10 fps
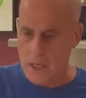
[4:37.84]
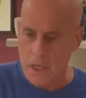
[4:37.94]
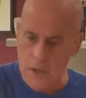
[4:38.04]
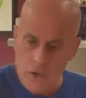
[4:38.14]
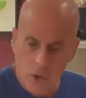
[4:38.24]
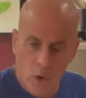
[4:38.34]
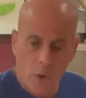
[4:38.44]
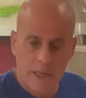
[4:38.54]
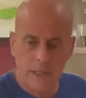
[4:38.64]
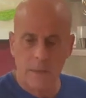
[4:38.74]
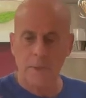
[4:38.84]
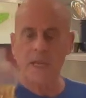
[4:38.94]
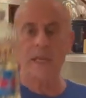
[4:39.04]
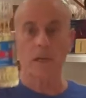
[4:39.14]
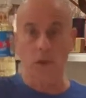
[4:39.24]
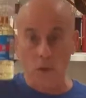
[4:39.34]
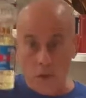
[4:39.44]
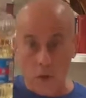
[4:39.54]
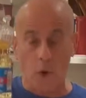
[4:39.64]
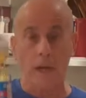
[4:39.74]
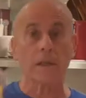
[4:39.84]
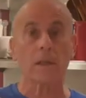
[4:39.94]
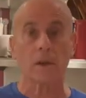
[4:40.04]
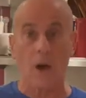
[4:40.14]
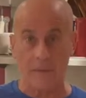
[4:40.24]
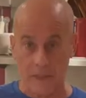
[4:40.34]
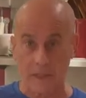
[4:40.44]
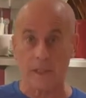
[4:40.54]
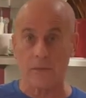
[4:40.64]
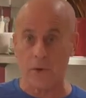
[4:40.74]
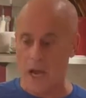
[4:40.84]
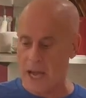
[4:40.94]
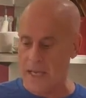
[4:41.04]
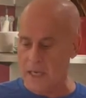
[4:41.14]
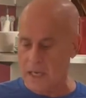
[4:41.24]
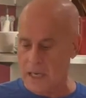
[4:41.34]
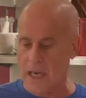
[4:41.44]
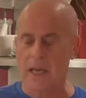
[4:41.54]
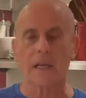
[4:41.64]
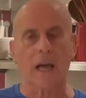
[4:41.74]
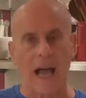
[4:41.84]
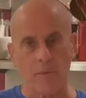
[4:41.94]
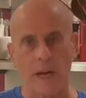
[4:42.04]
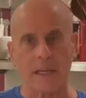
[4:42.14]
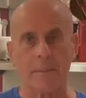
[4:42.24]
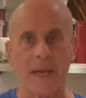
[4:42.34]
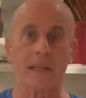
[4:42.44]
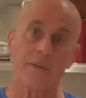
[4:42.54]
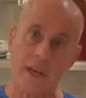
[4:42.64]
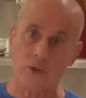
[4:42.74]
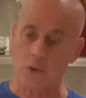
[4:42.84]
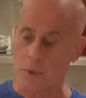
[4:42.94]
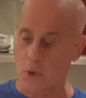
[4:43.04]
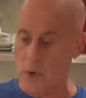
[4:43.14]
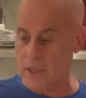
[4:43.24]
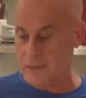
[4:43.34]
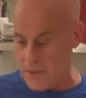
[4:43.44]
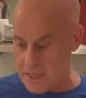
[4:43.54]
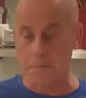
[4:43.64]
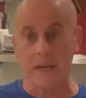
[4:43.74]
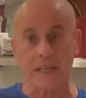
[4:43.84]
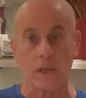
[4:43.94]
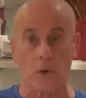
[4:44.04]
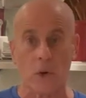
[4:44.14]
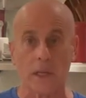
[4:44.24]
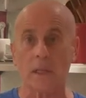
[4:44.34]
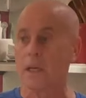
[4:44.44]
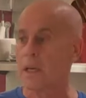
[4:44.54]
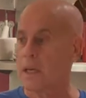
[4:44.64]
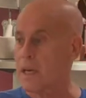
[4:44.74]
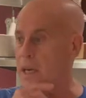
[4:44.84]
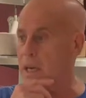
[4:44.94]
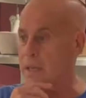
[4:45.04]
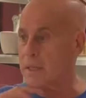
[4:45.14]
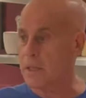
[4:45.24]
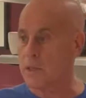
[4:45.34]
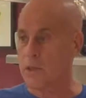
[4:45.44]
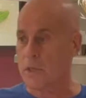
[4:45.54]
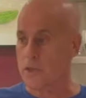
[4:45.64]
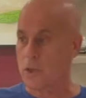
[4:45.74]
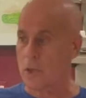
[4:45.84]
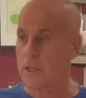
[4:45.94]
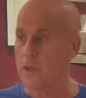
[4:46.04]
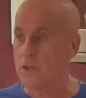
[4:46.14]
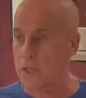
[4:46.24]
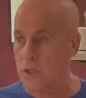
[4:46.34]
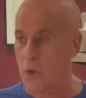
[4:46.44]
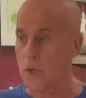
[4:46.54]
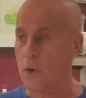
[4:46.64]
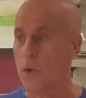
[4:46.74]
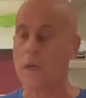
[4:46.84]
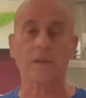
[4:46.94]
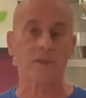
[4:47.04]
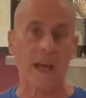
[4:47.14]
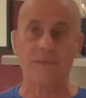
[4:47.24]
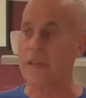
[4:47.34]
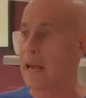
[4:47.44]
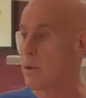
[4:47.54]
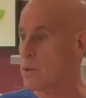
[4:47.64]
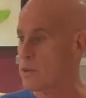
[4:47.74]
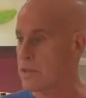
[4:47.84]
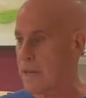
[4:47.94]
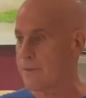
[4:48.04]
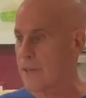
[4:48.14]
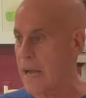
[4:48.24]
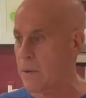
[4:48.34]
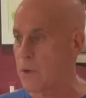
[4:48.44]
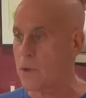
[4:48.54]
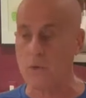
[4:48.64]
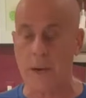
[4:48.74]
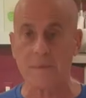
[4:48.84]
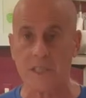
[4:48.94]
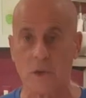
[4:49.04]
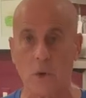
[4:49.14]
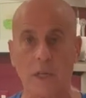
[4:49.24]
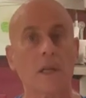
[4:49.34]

You're going to be using oil, obviously, to fry. I recommend a vegetable oil. This is peanut oil. You could certainly use canola oil, safflower, sunflower, or grapeseed oil.